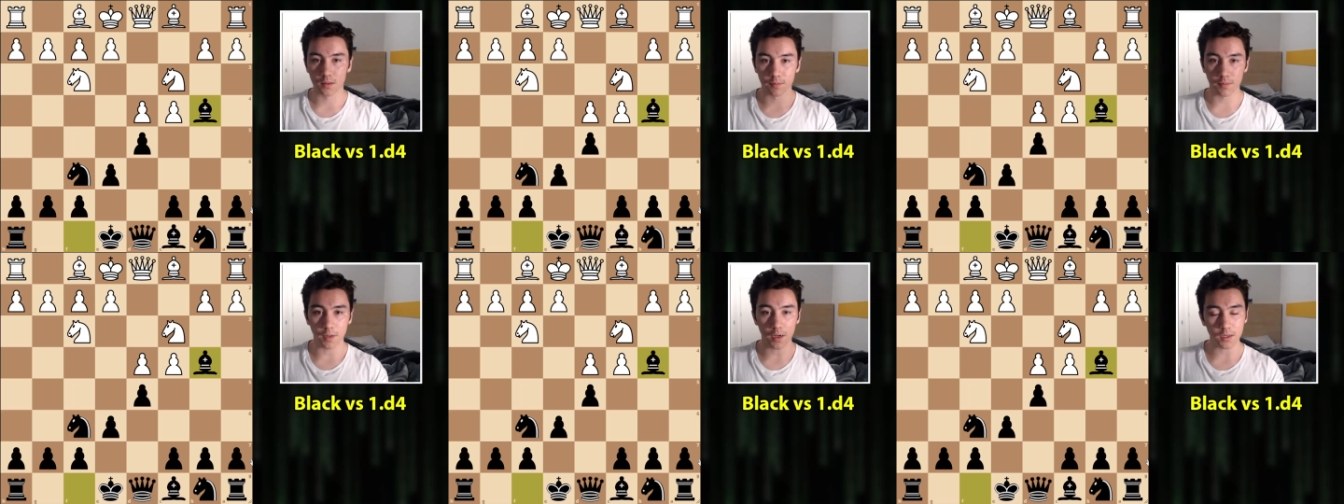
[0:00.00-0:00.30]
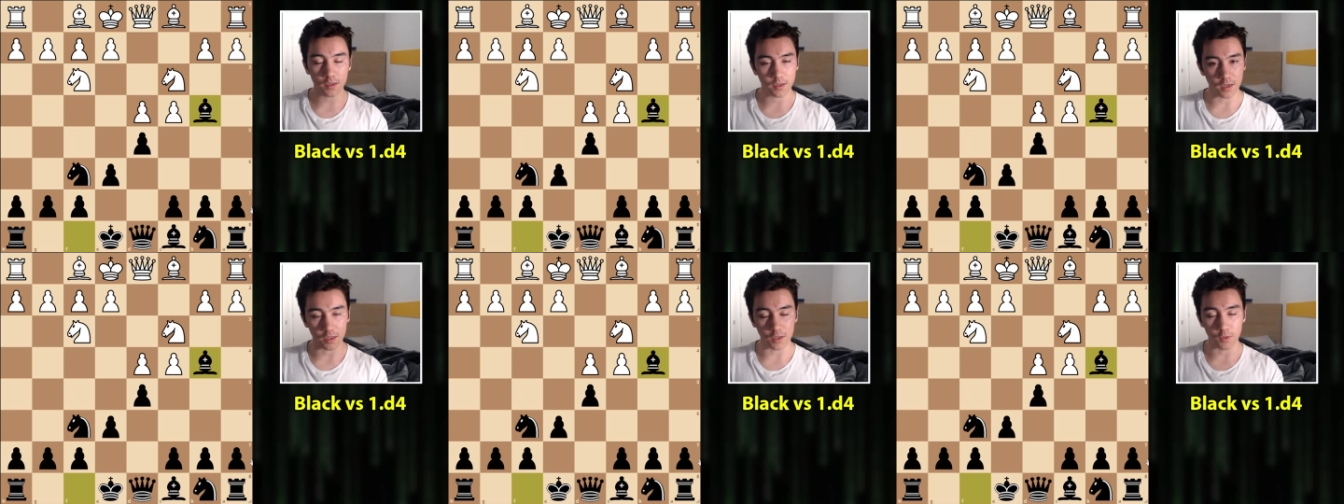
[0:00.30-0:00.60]

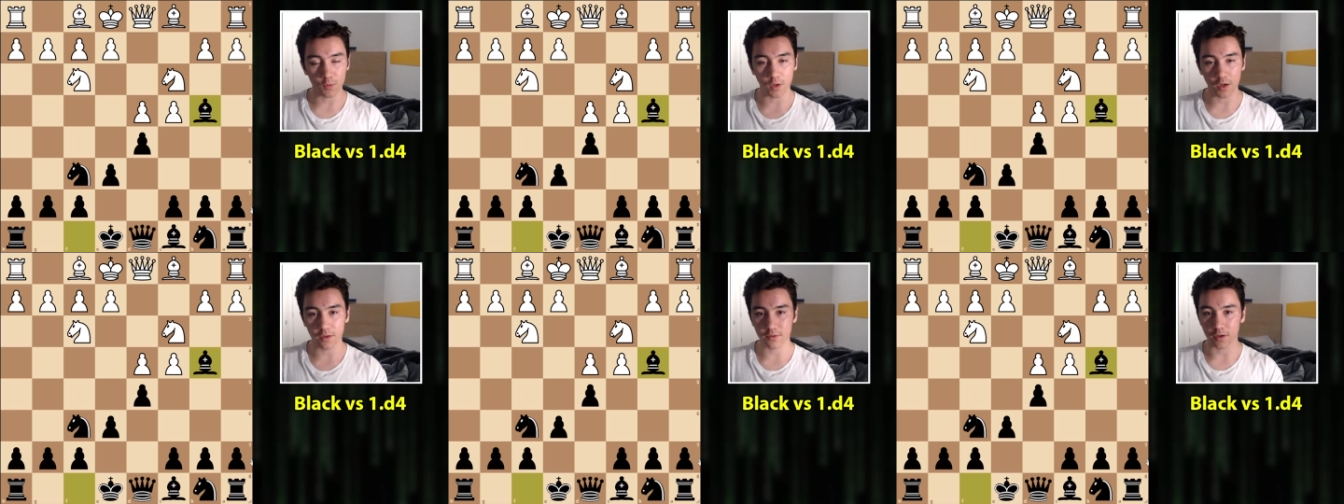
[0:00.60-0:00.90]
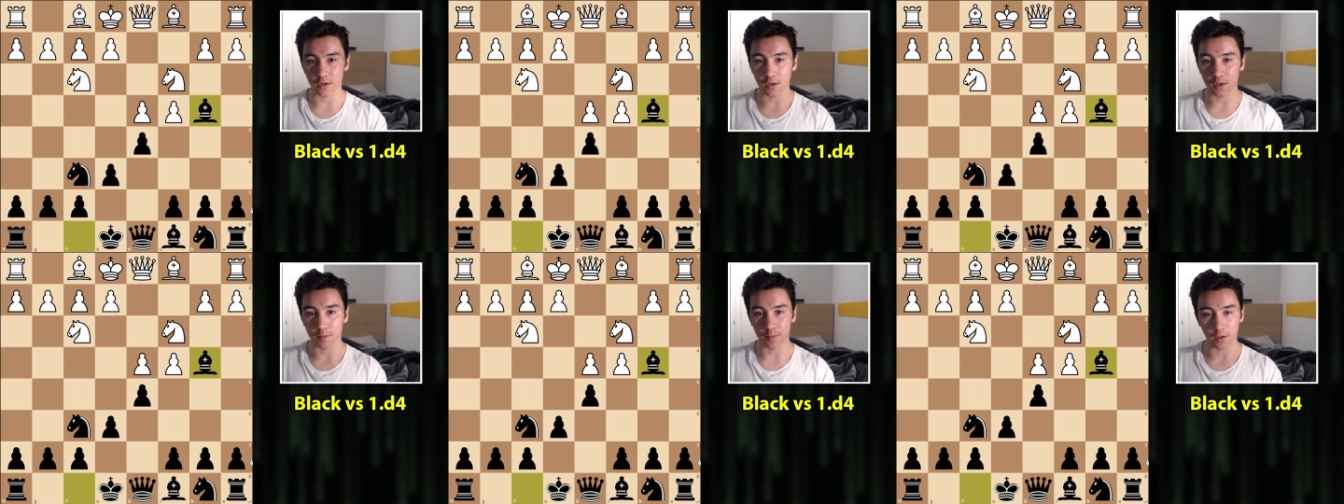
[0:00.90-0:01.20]
But anyways,
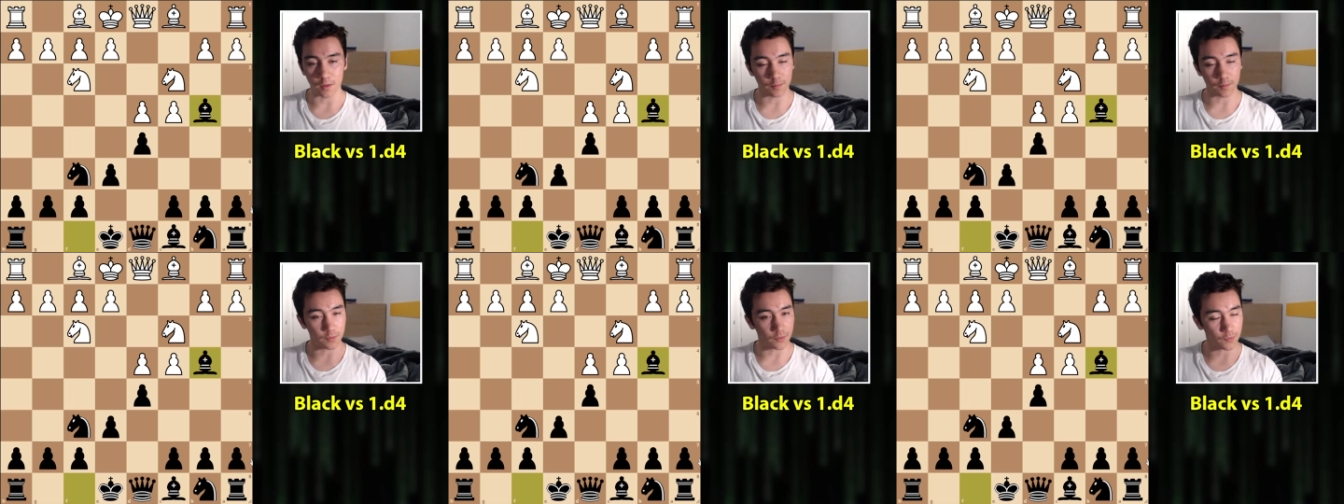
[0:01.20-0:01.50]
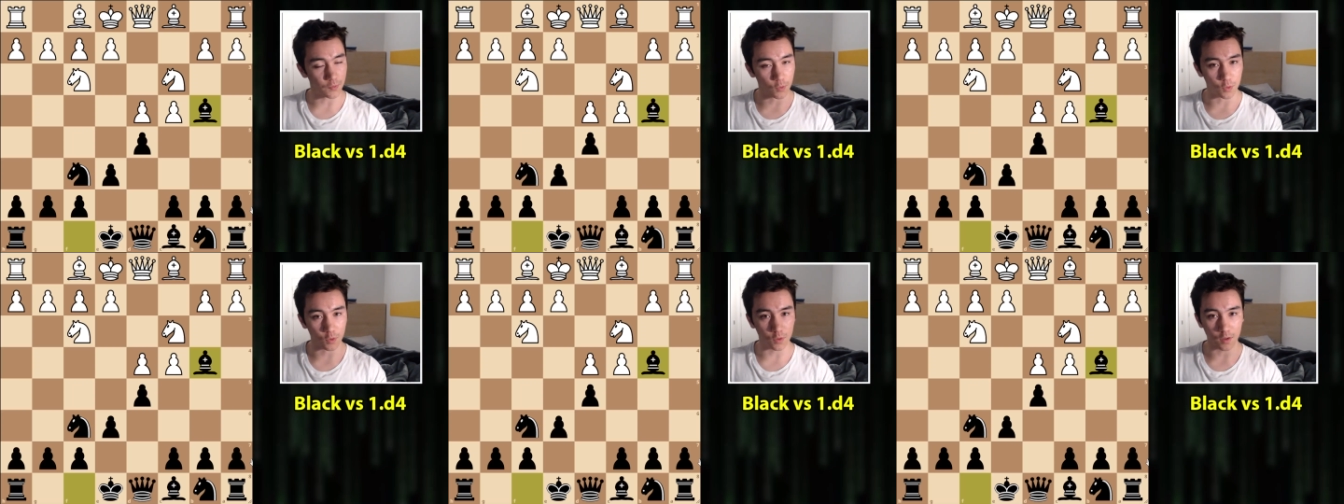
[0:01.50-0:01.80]
uh,
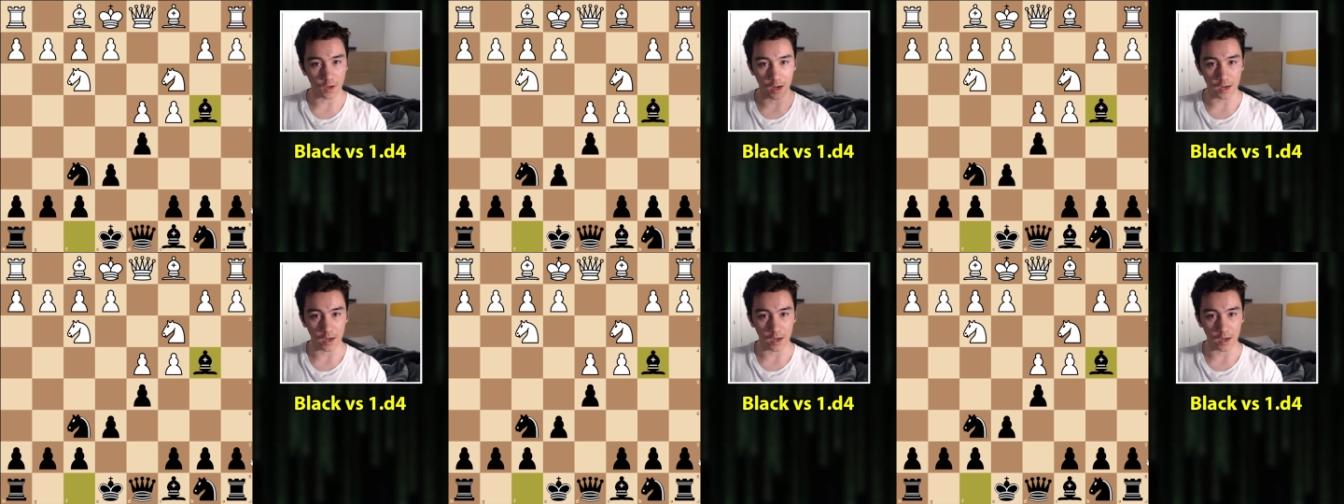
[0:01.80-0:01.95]
before